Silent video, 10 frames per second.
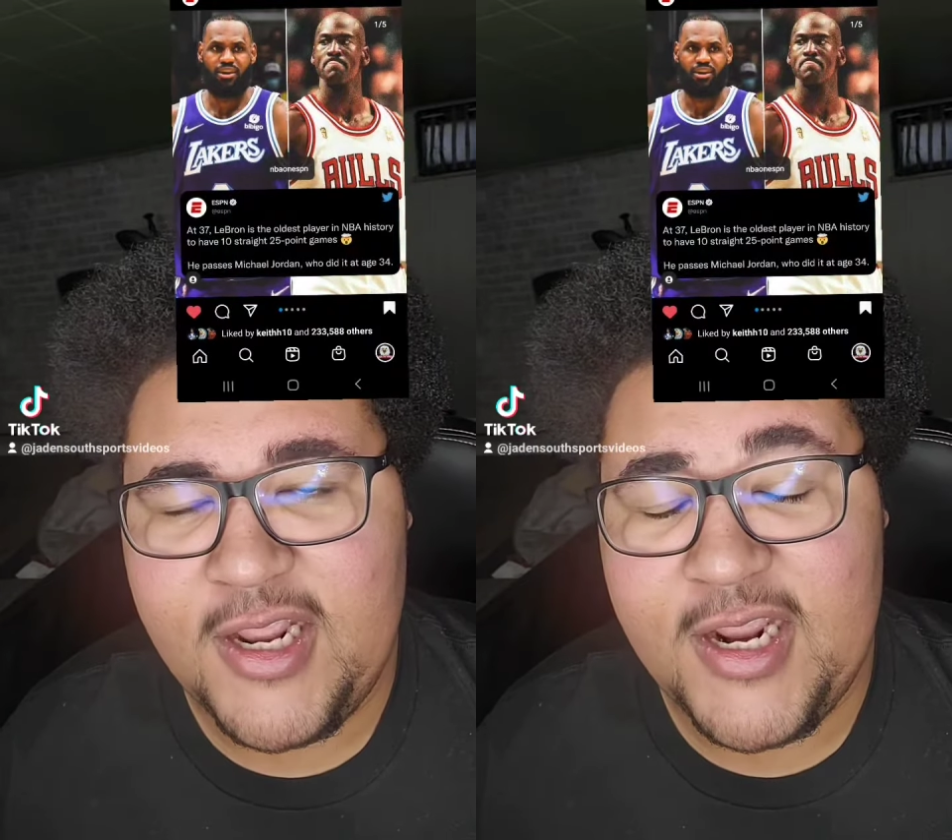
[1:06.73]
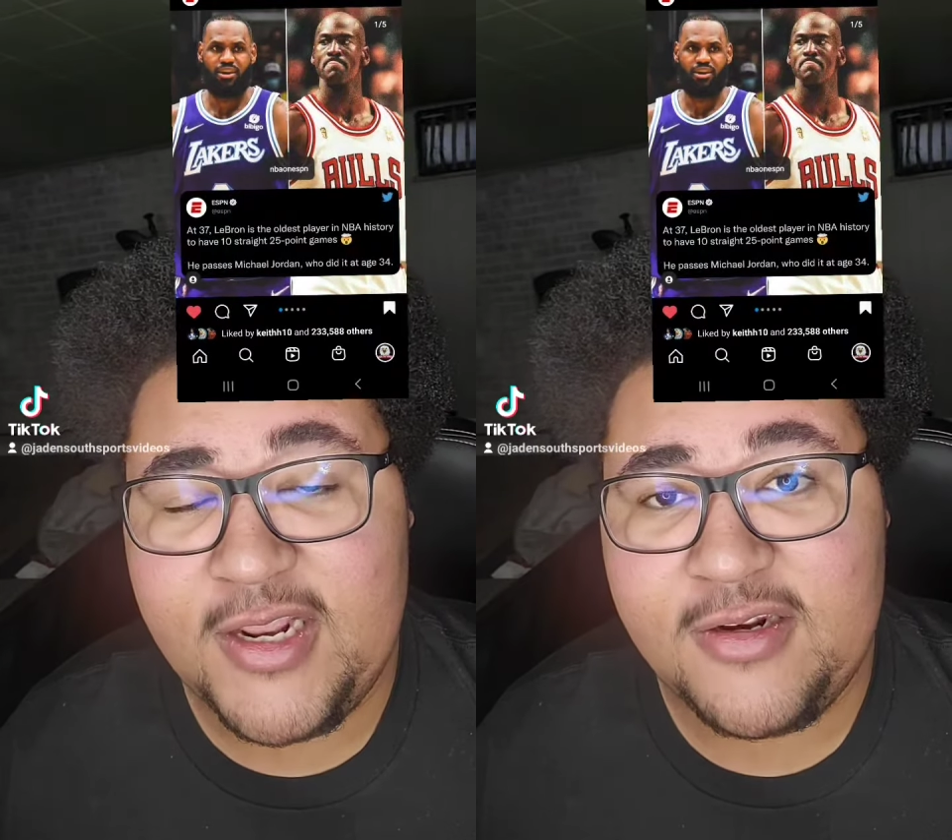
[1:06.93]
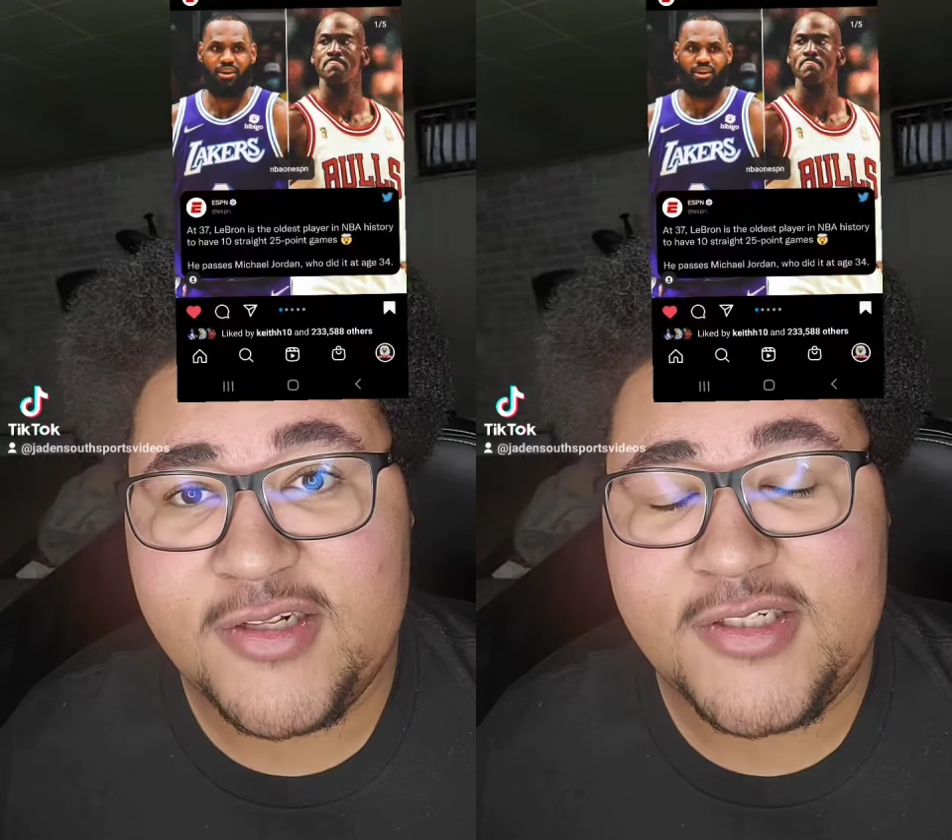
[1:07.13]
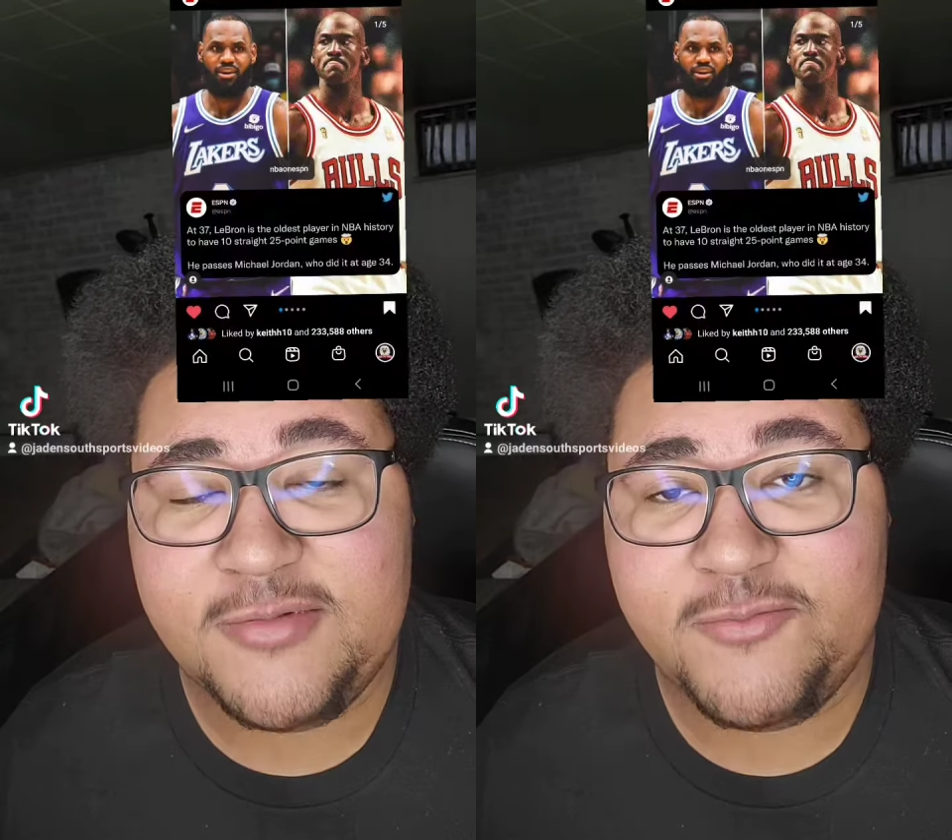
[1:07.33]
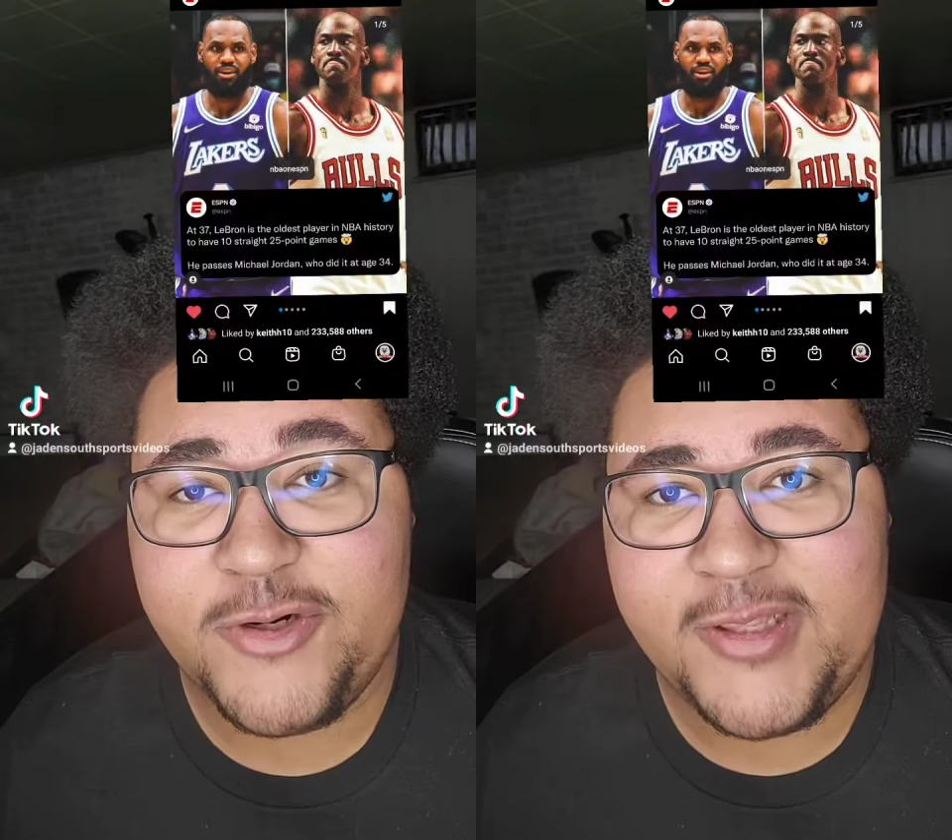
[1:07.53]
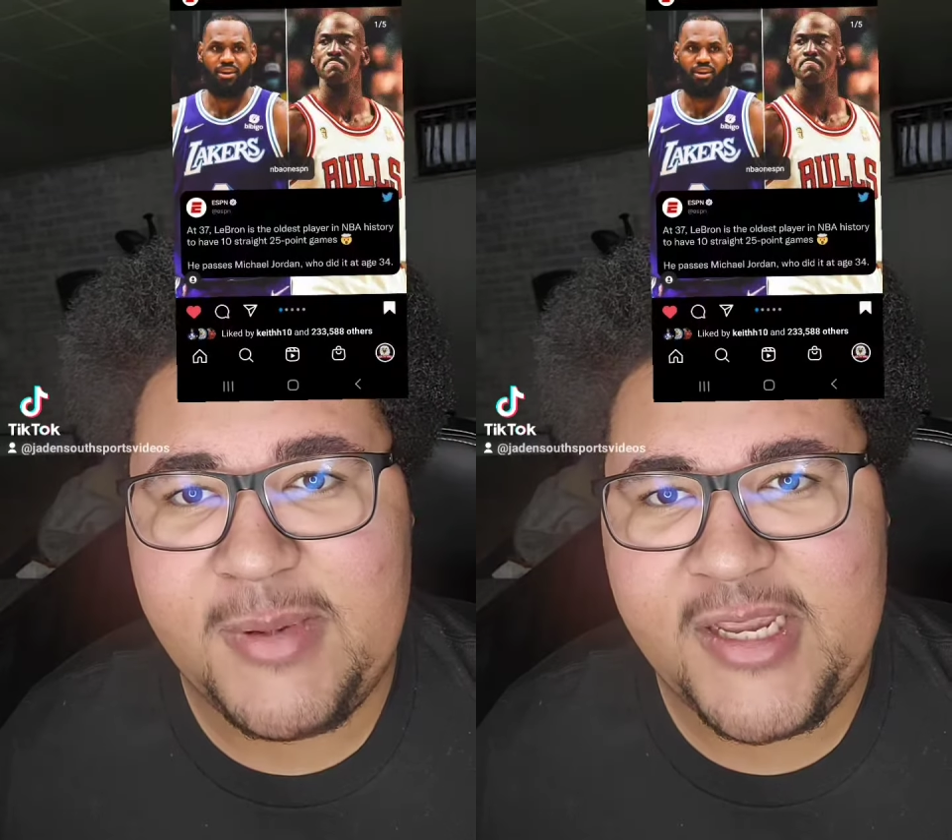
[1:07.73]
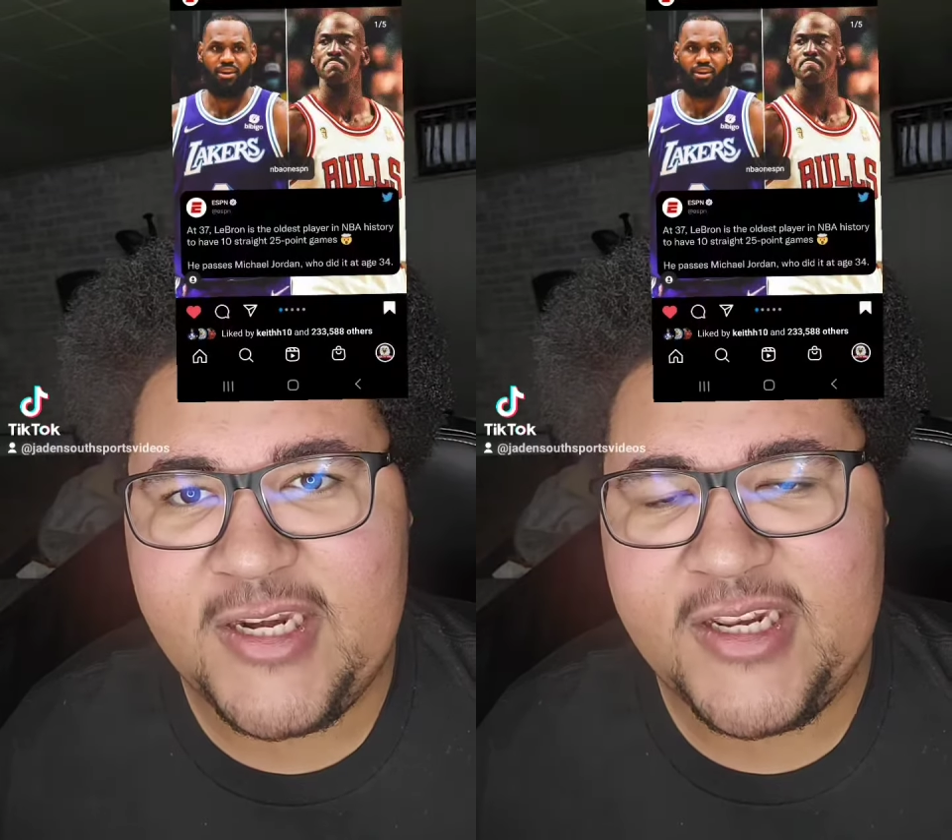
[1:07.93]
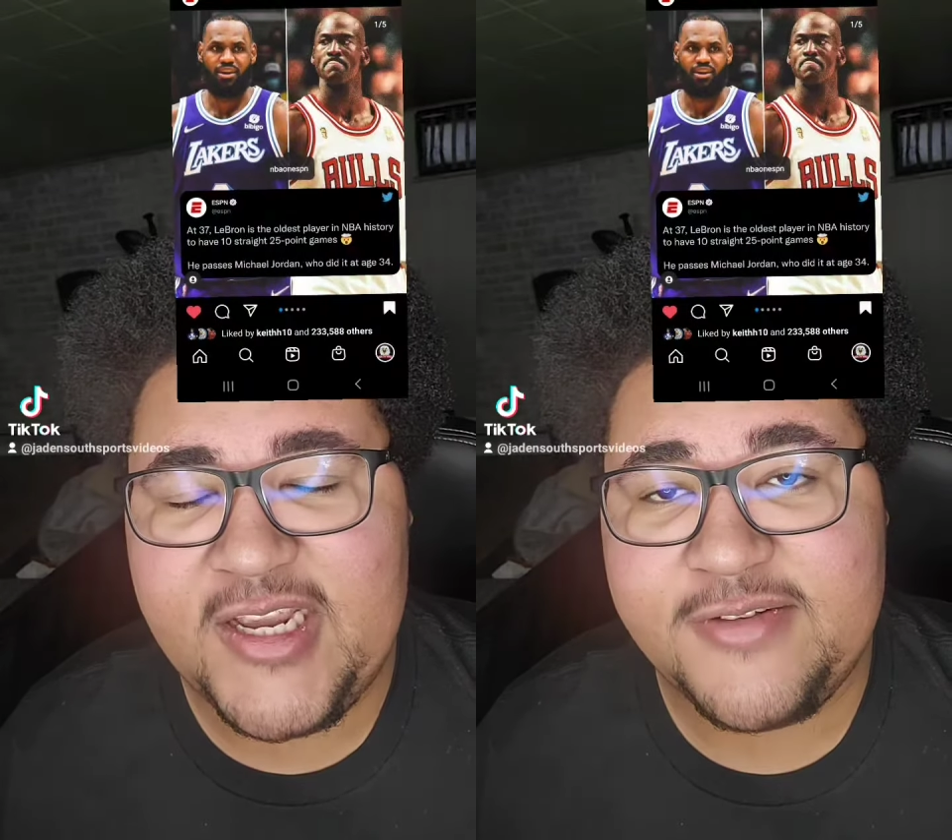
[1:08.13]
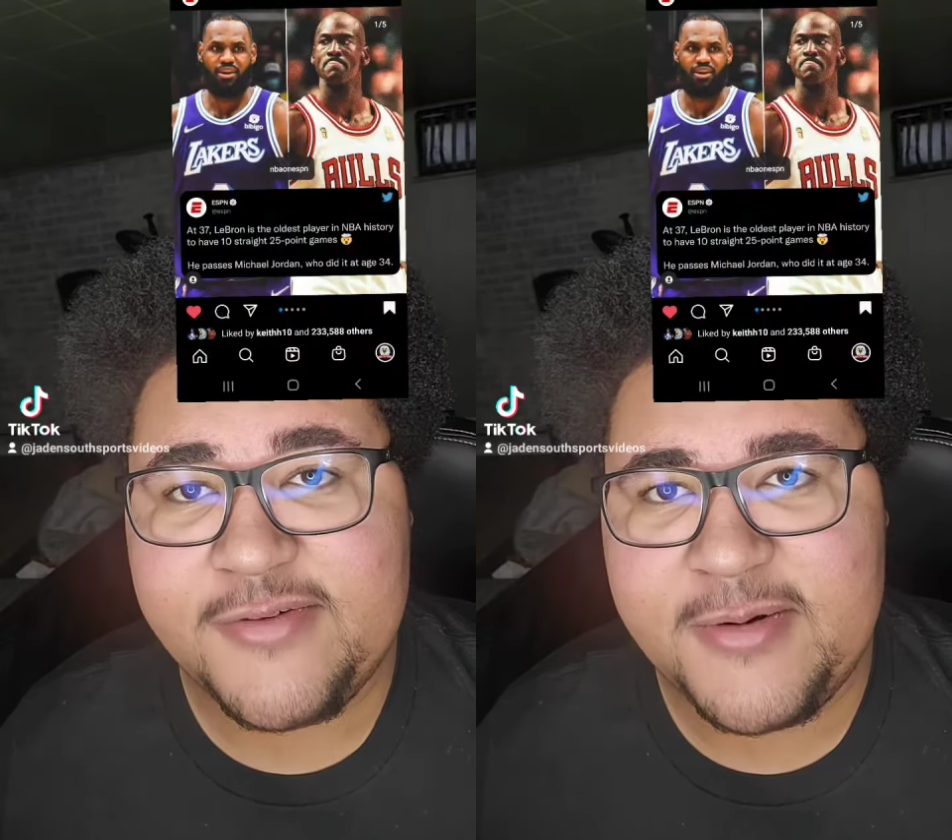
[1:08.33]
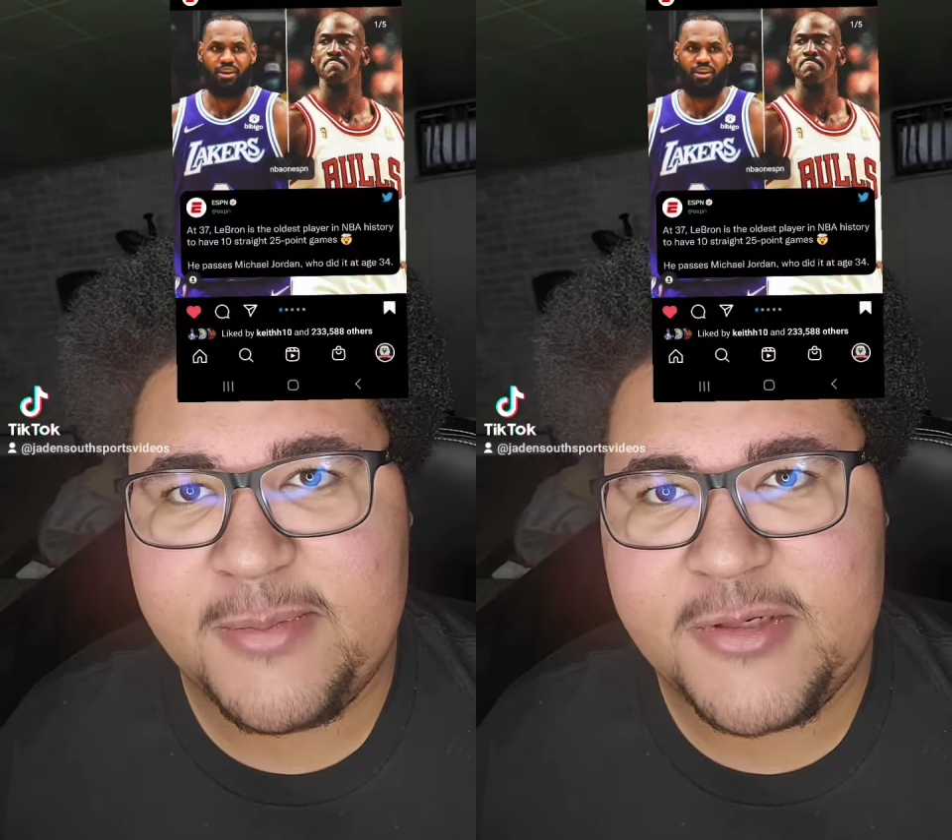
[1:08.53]
and really making a case
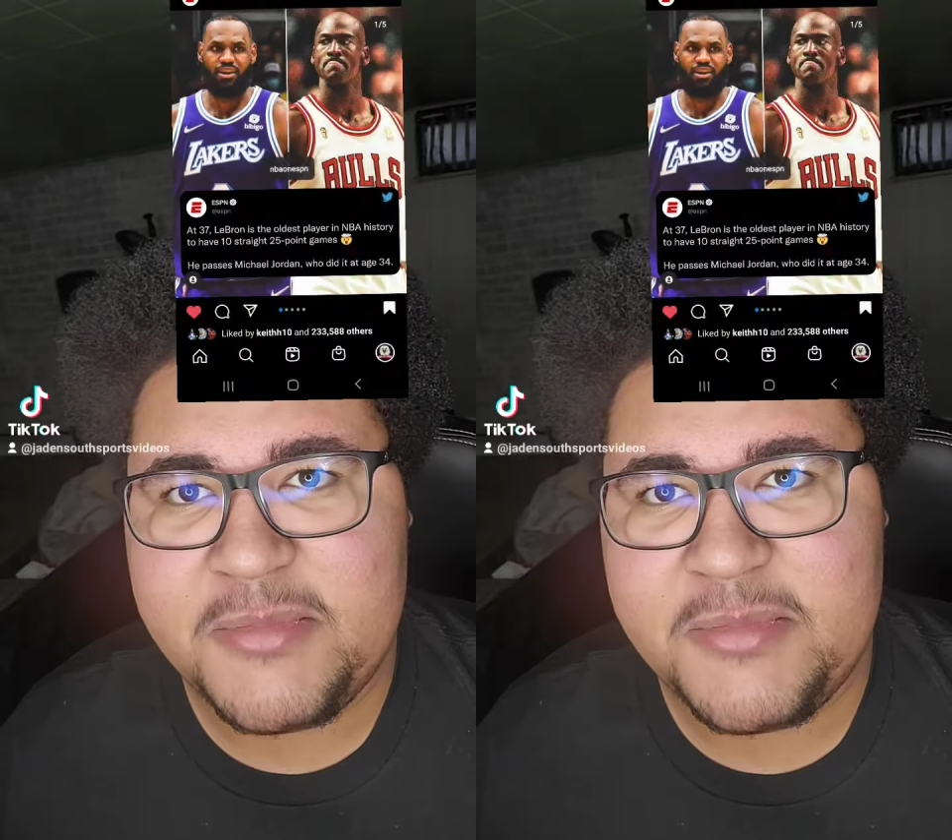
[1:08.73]
for him